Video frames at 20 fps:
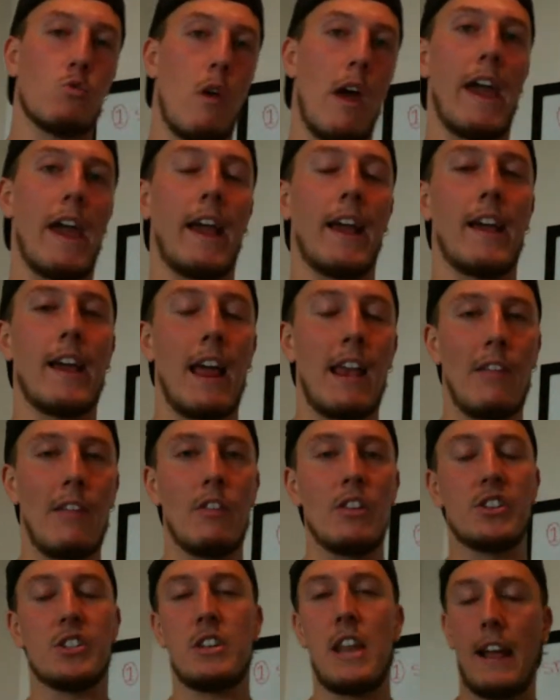rank, and at
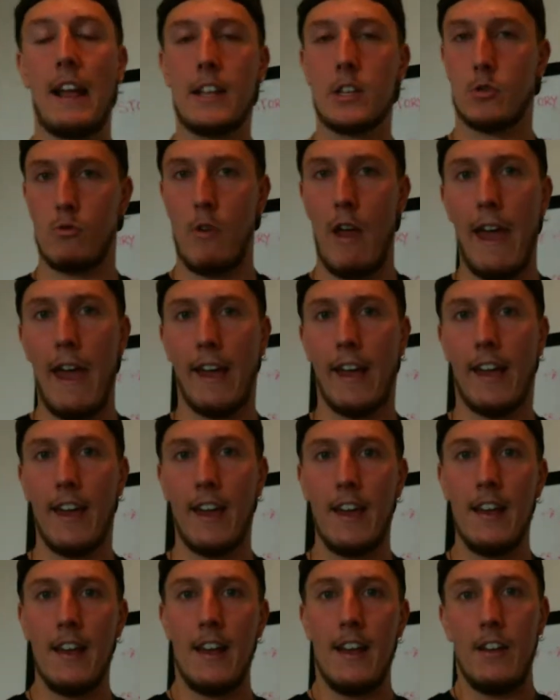this next rank,